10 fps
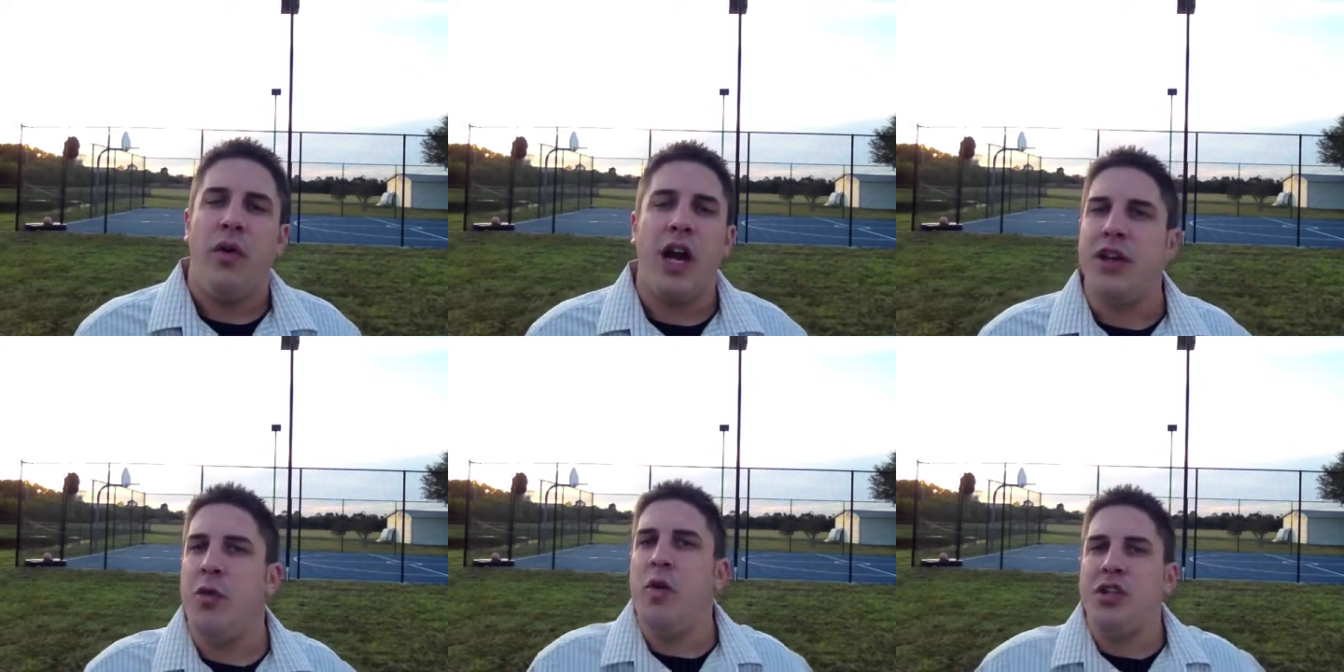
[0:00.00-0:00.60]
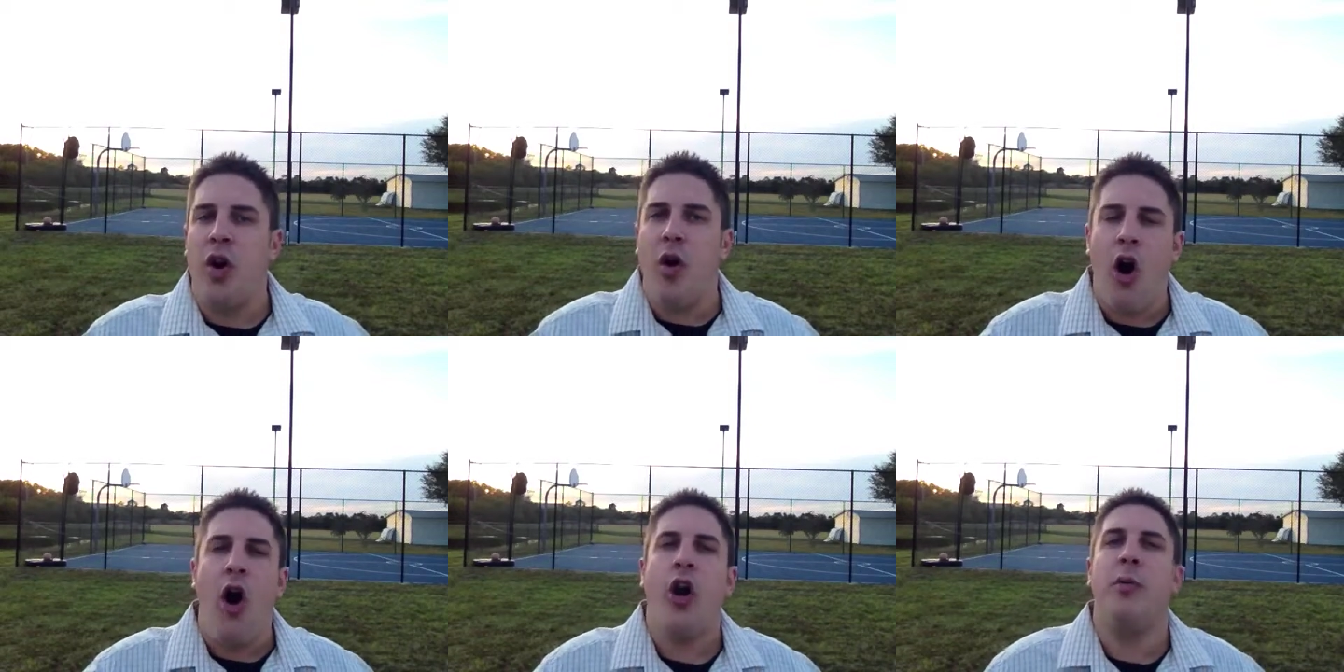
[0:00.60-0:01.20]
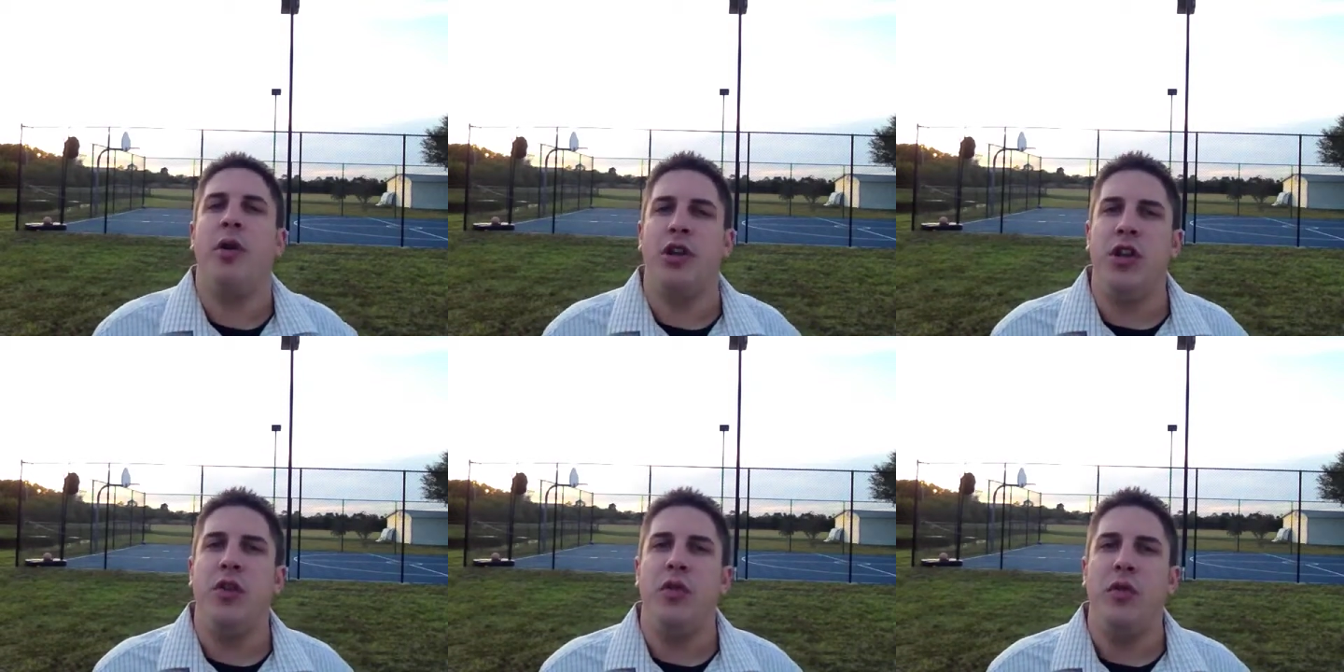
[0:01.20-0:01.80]
God didn't wish harm on
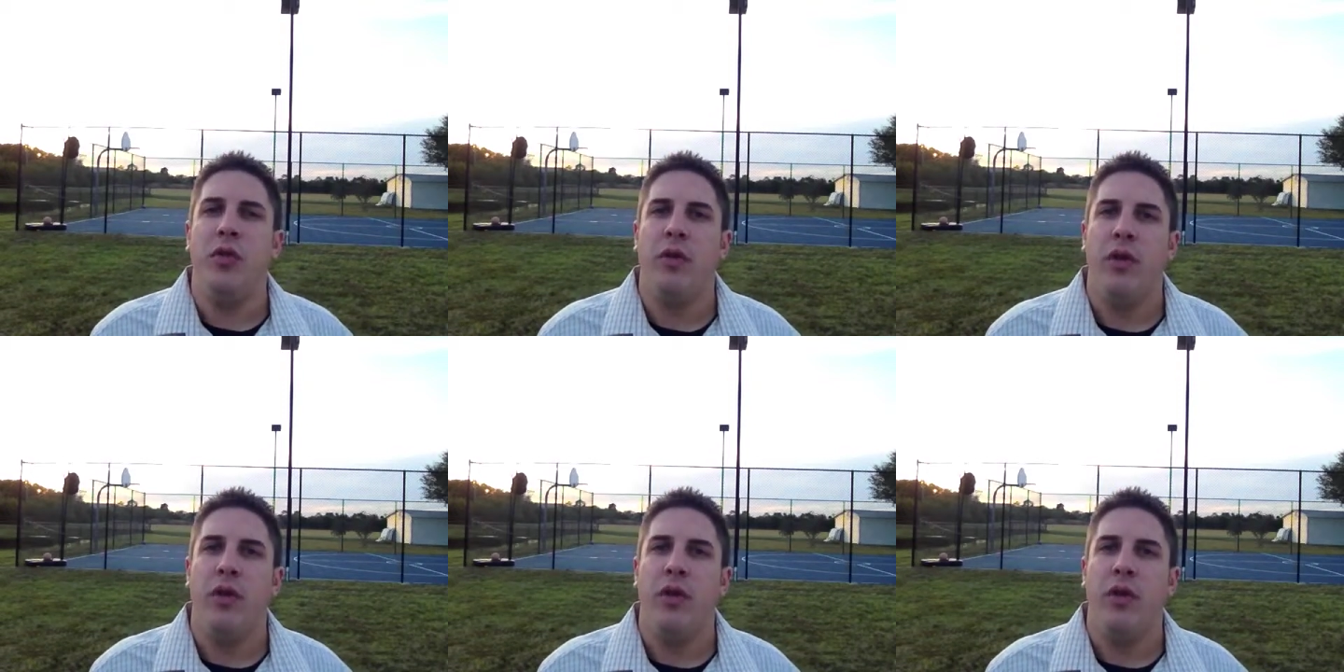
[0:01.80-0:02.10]
you.